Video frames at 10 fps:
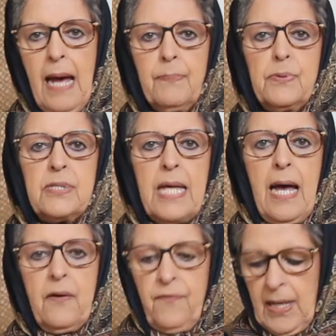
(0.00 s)
Abu
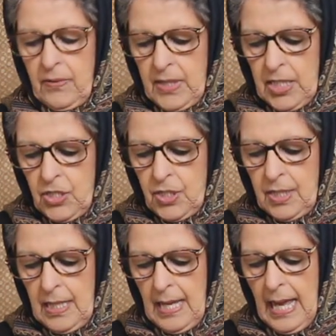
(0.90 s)
Zar Foundation,